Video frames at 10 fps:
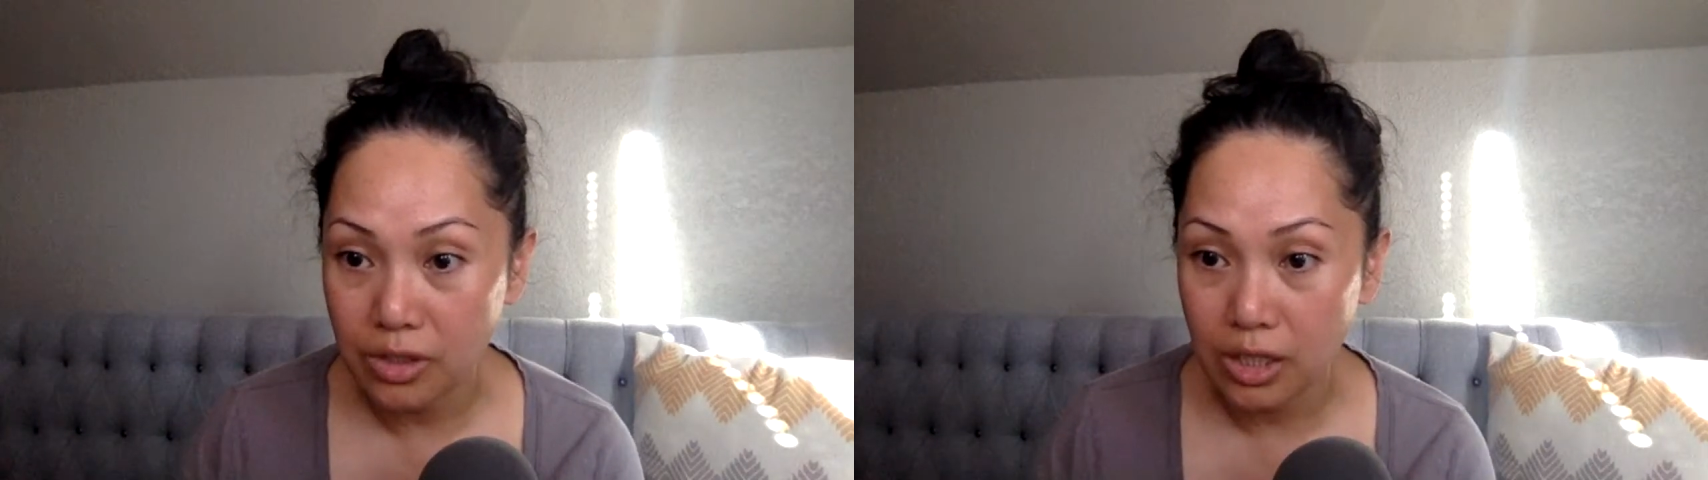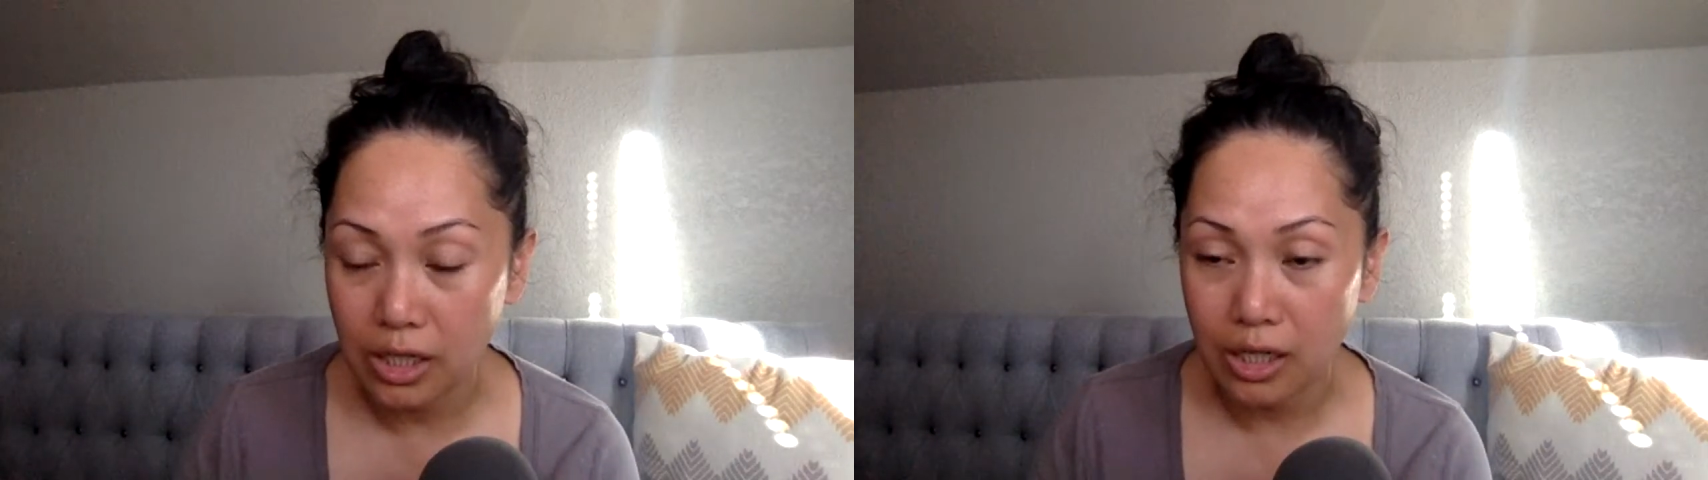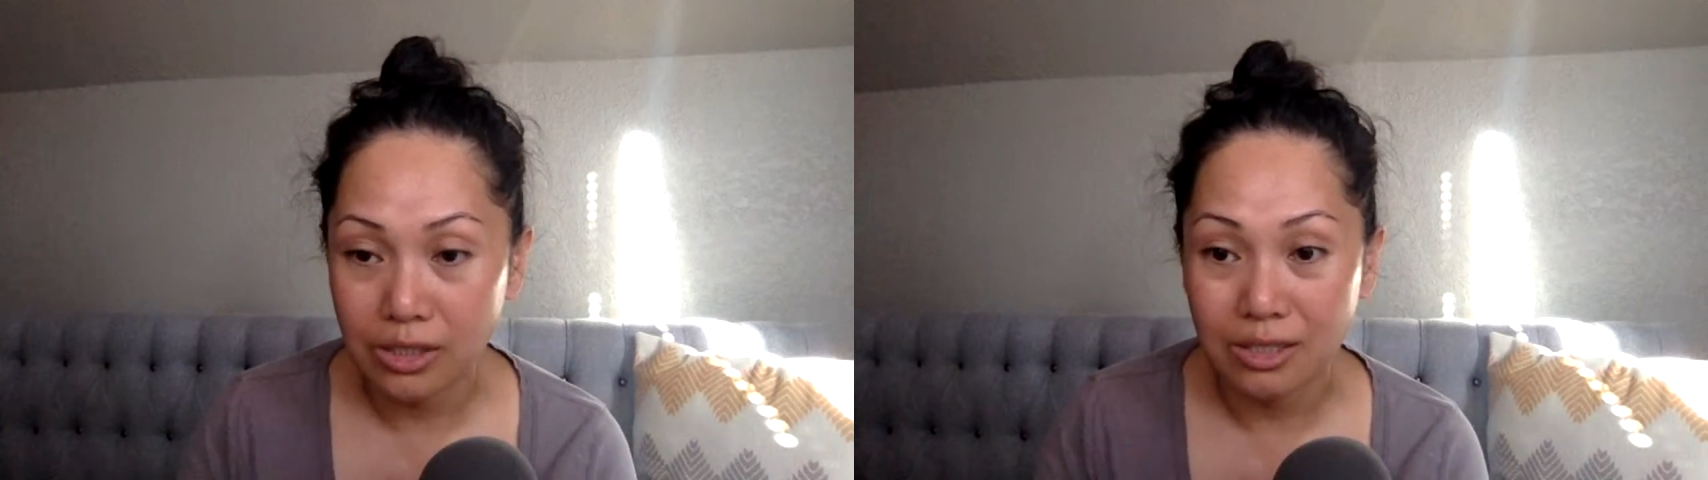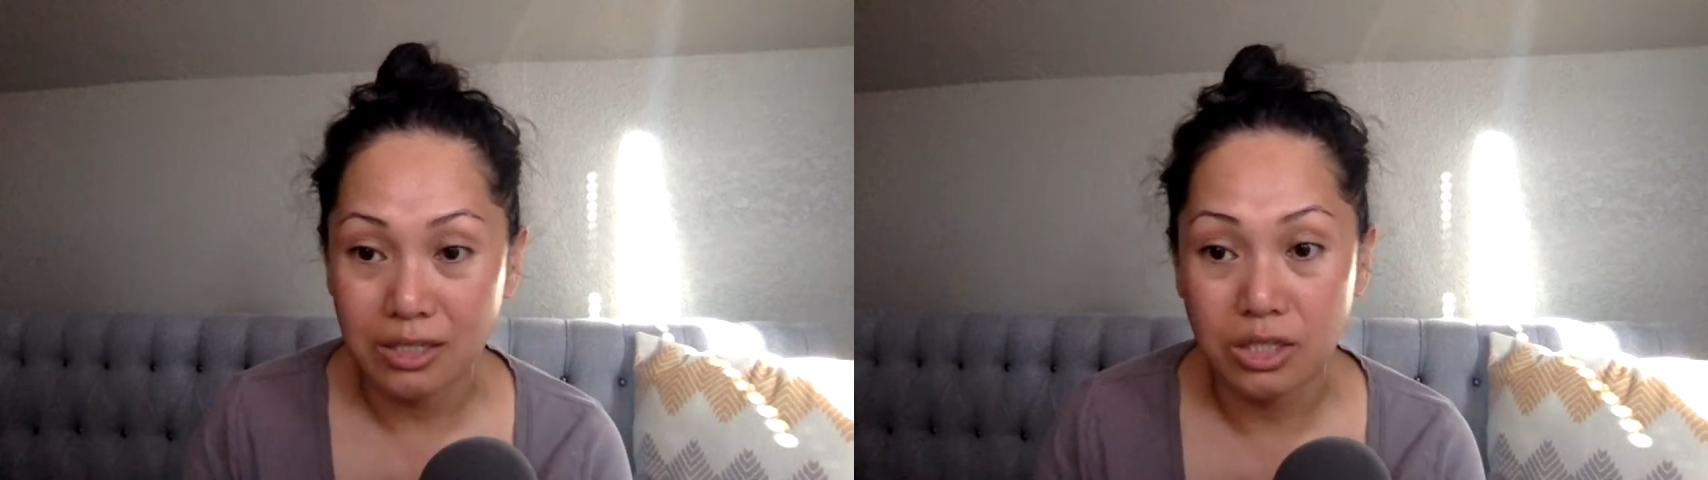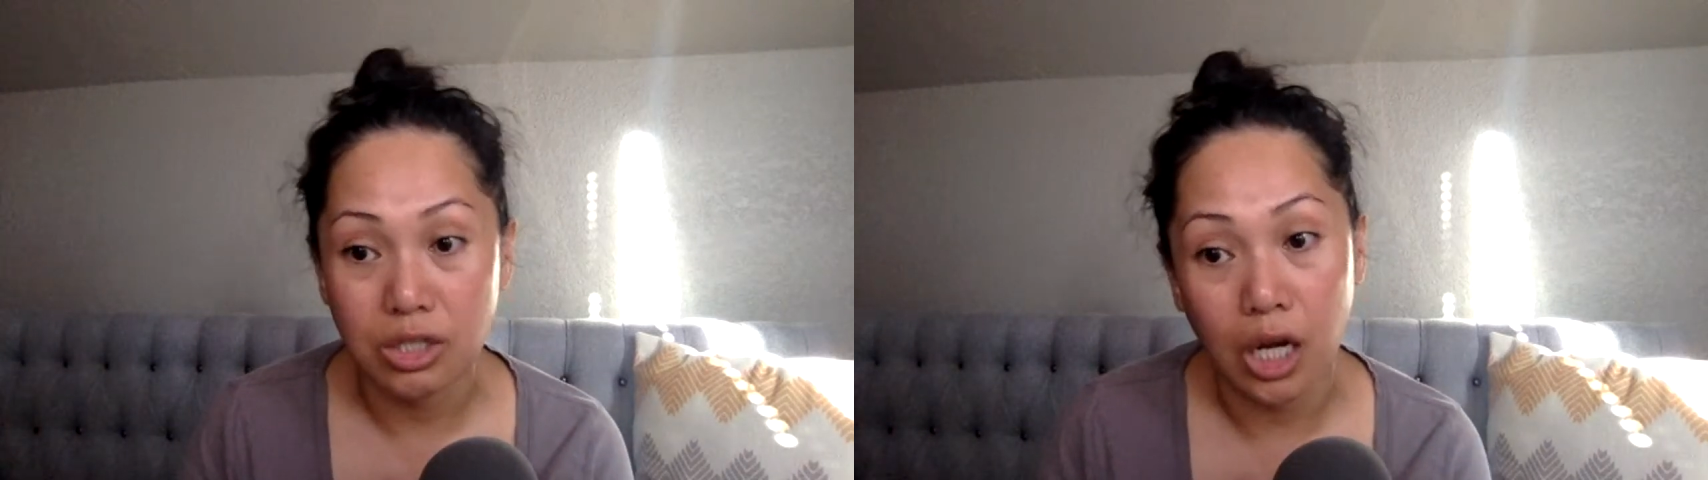chaos is
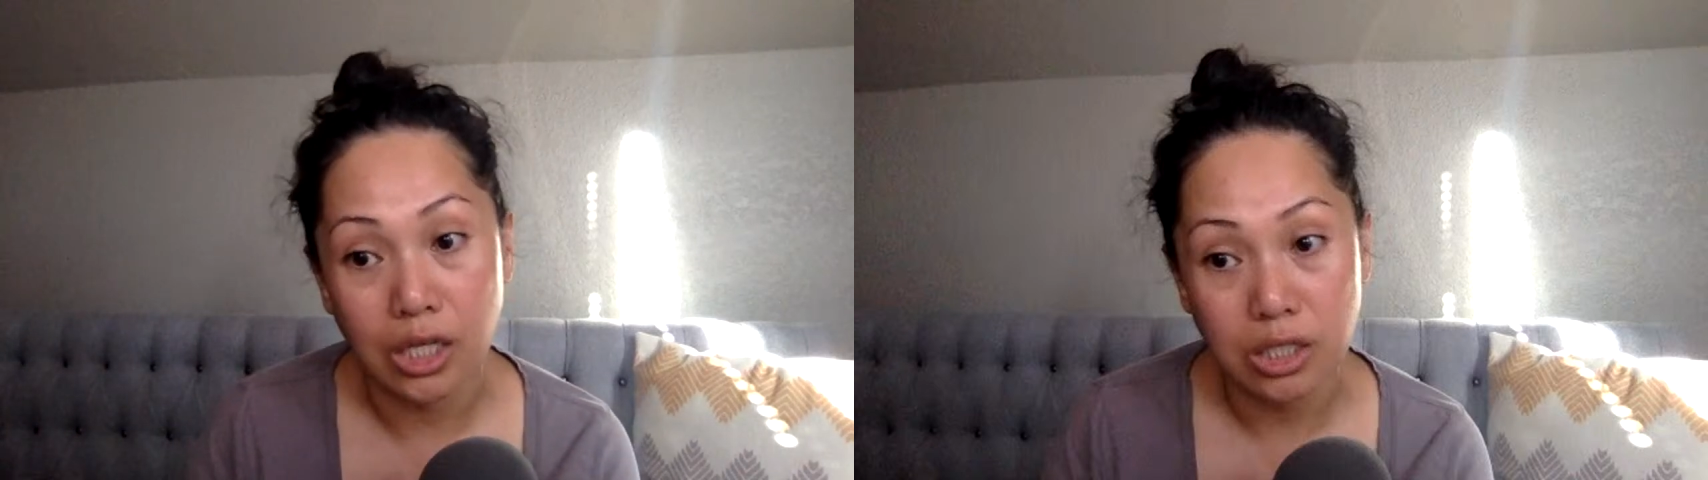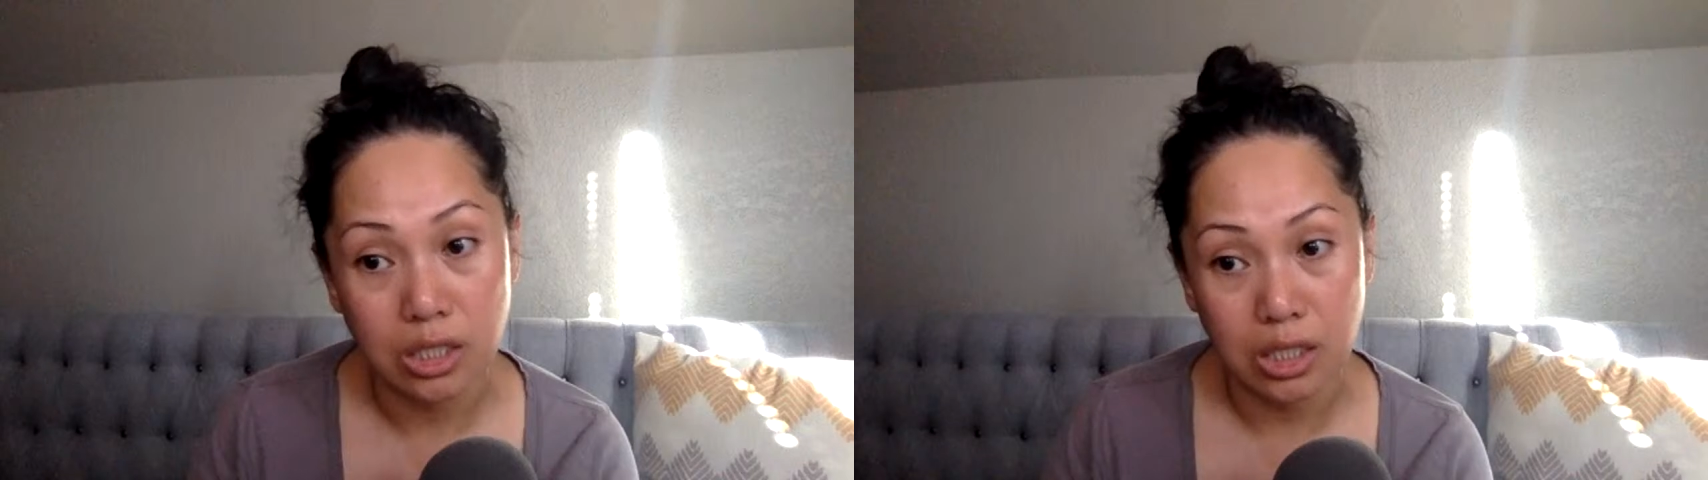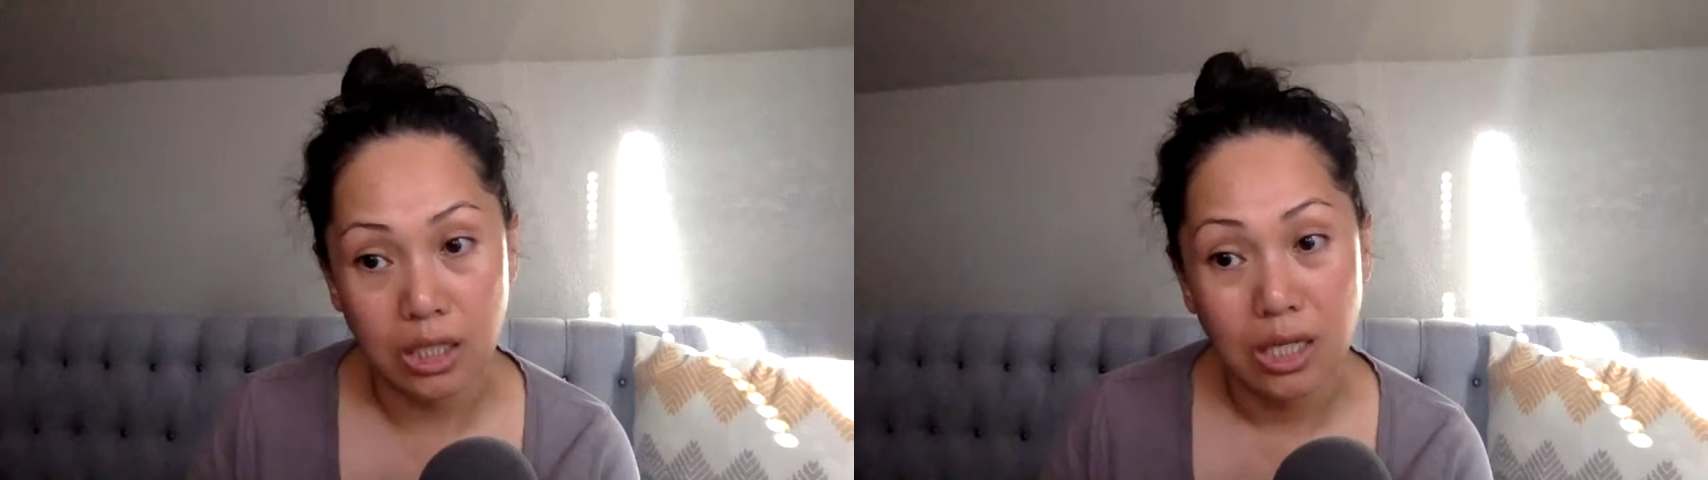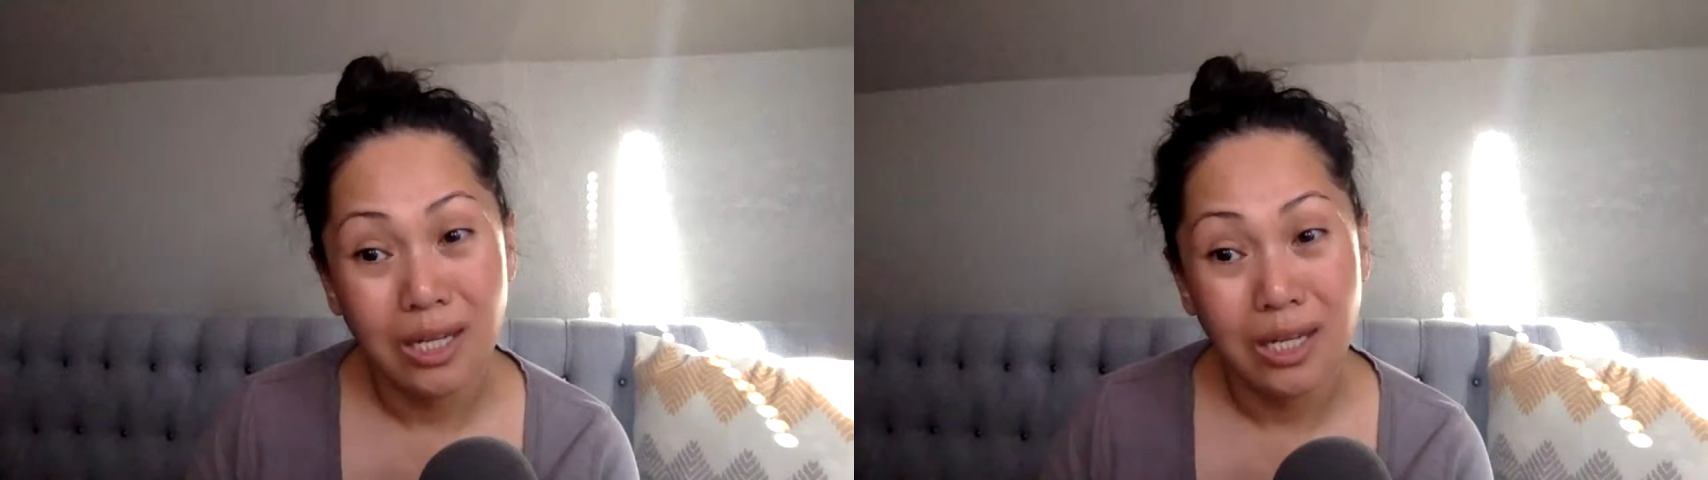exhausting.